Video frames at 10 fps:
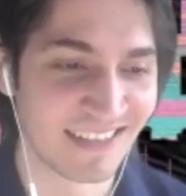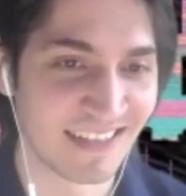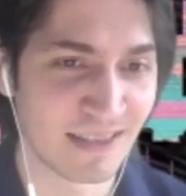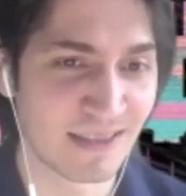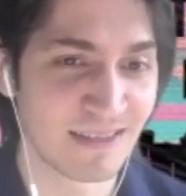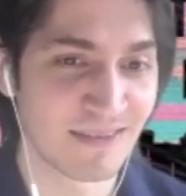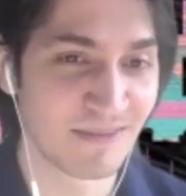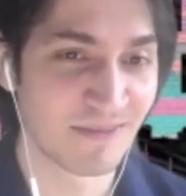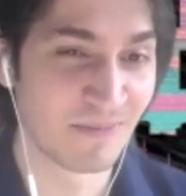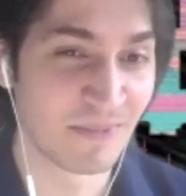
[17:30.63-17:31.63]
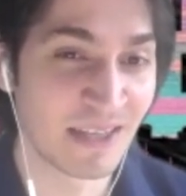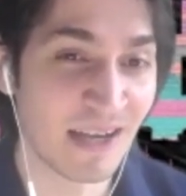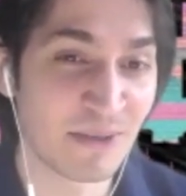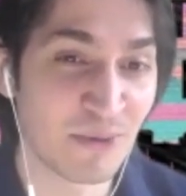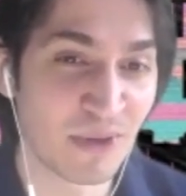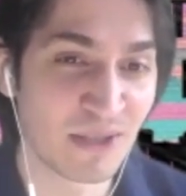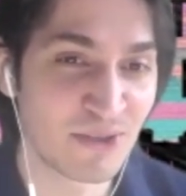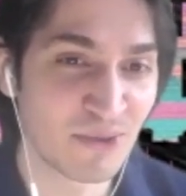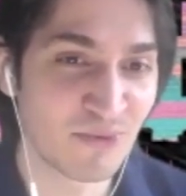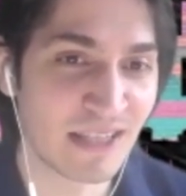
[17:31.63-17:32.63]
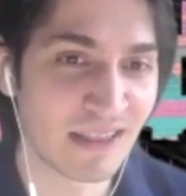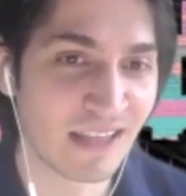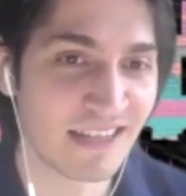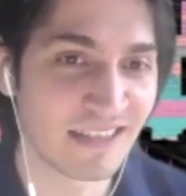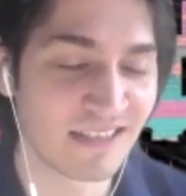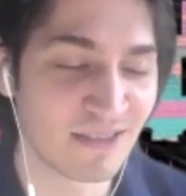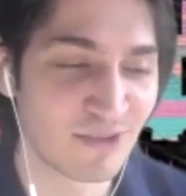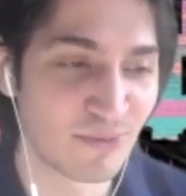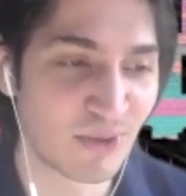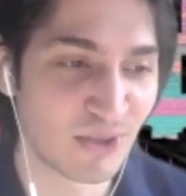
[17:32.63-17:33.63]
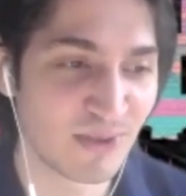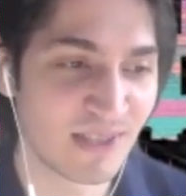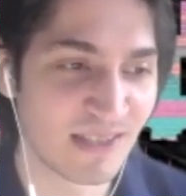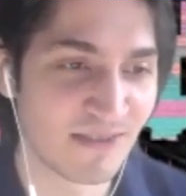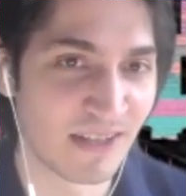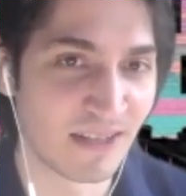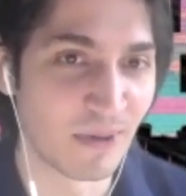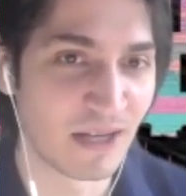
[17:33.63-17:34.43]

And yeah, you went to great lengths to produce this film.